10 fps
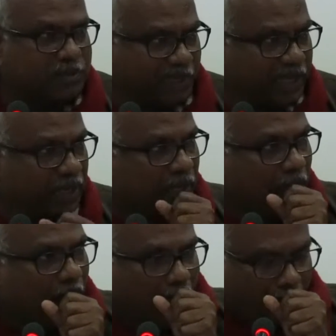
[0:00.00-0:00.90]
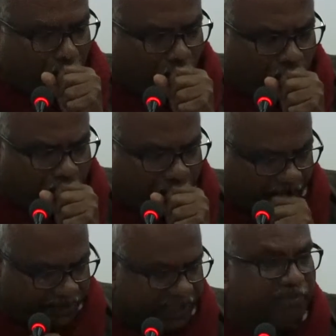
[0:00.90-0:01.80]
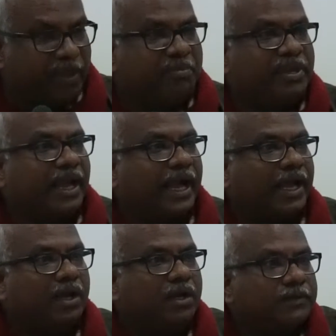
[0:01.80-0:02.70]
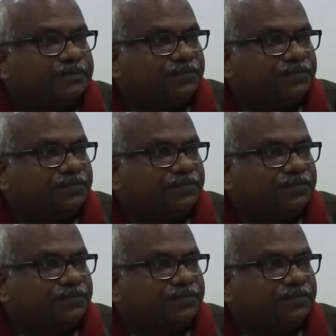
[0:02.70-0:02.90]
speak, and then maybe I'll